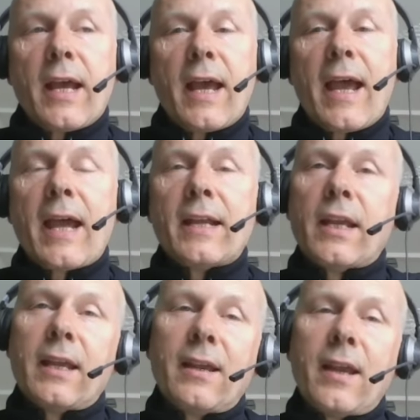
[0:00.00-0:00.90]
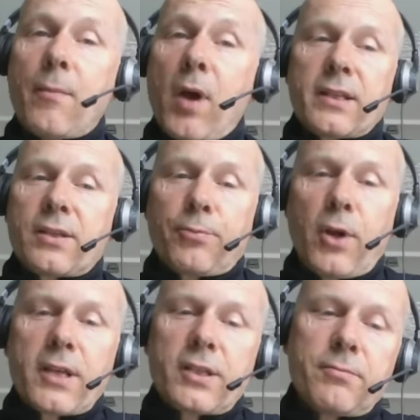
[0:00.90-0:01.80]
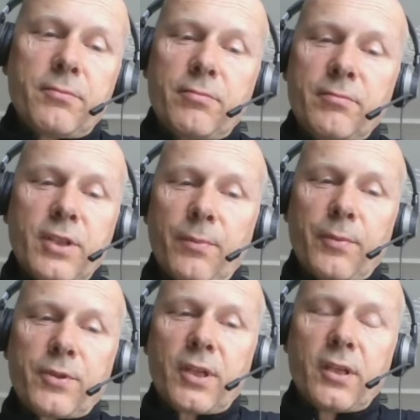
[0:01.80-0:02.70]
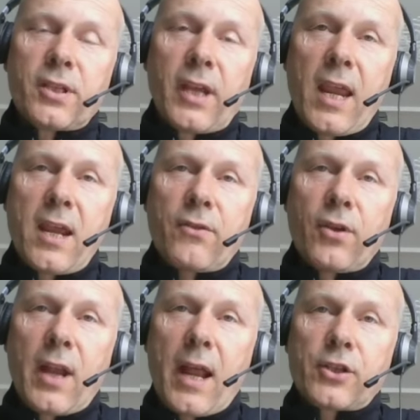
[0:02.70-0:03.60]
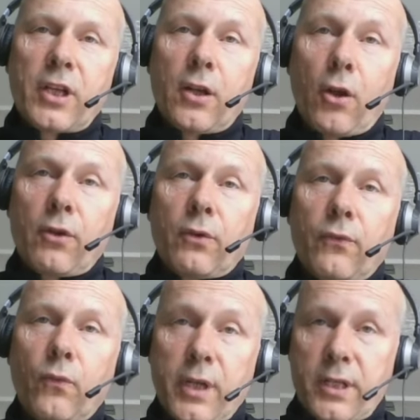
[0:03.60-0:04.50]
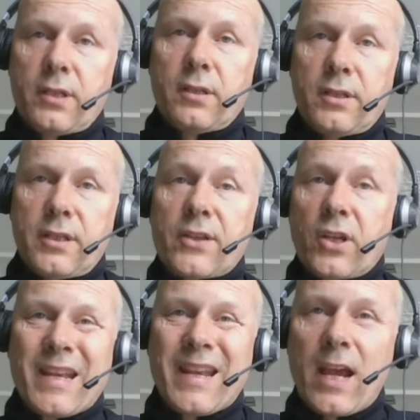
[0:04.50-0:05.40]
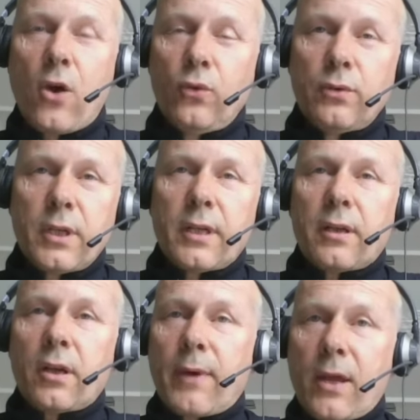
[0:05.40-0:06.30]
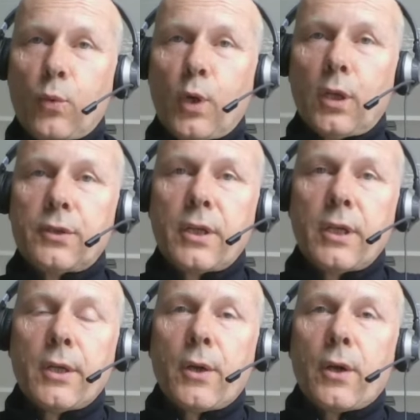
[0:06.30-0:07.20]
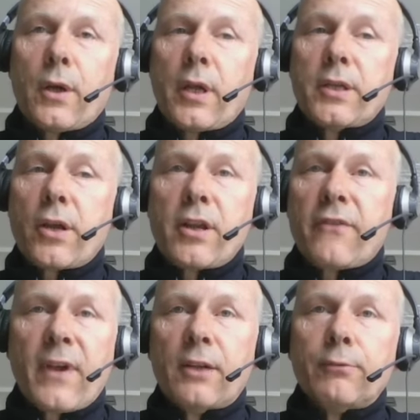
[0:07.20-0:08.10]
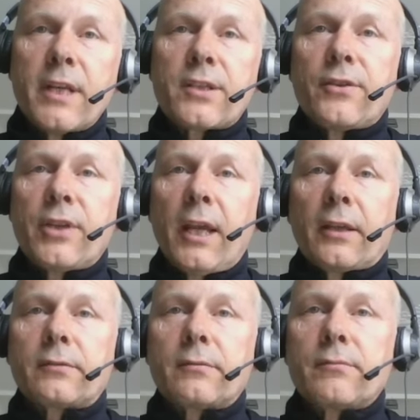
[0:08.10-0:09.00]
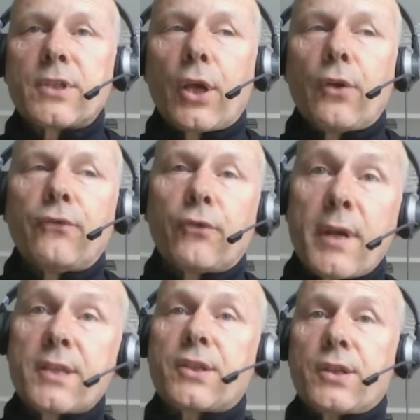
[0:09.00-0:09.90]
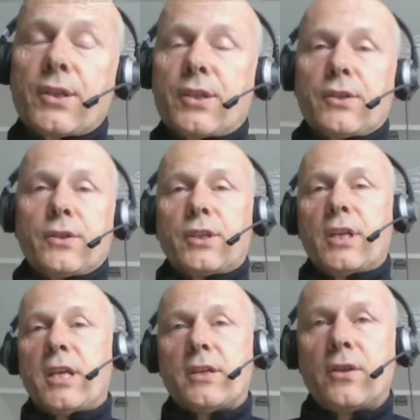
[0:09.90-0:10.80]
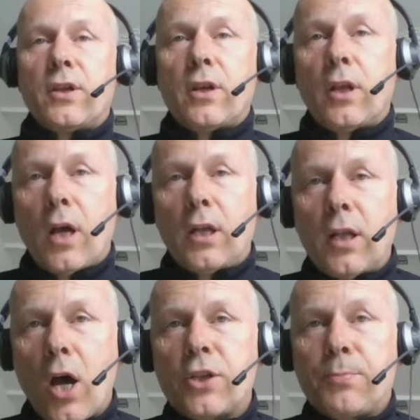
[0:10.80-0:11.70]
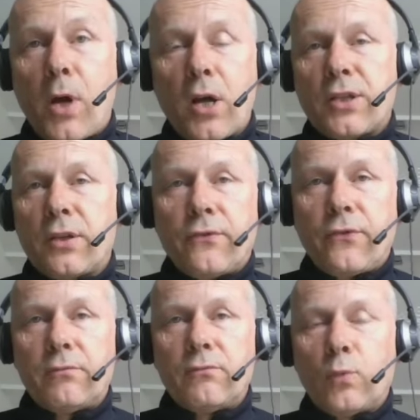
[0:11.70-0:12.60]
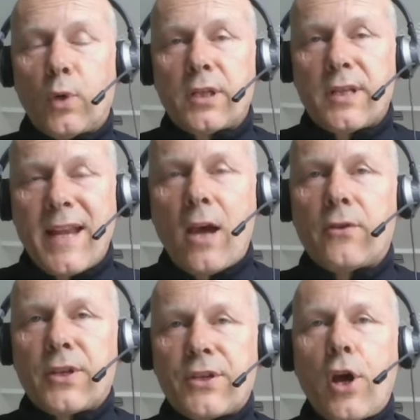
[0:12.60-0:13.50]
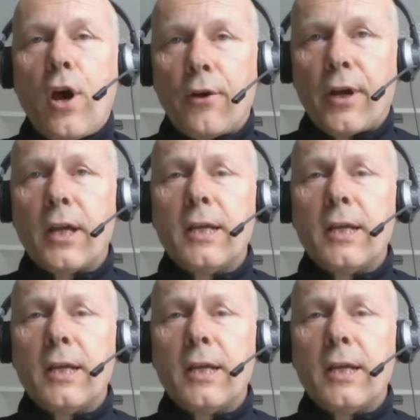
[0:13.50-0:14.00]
And it might surprise some people to hear that actually a lot of what is desert now around the world is only a fairly recent thing. So for instance, the large parts of what is now the Sahara